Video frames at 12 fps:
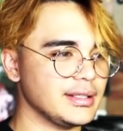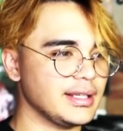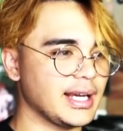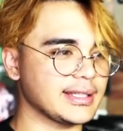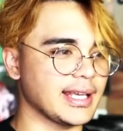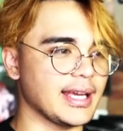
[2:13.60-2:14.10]

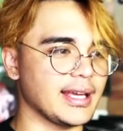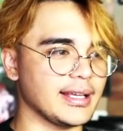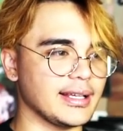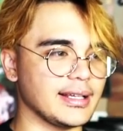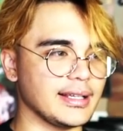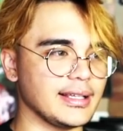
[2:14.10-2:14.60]
he got
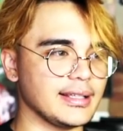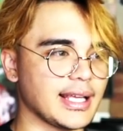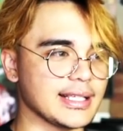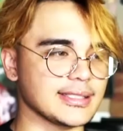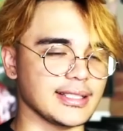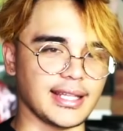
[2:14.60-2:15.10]
that
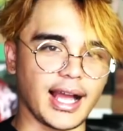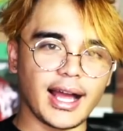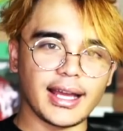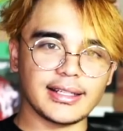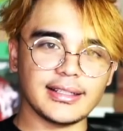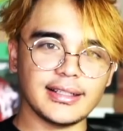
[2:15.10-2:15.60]

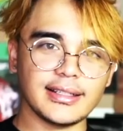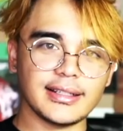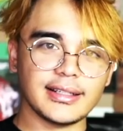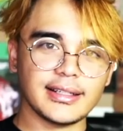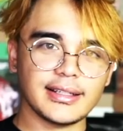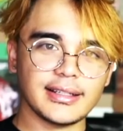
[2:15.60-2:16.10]
sedan?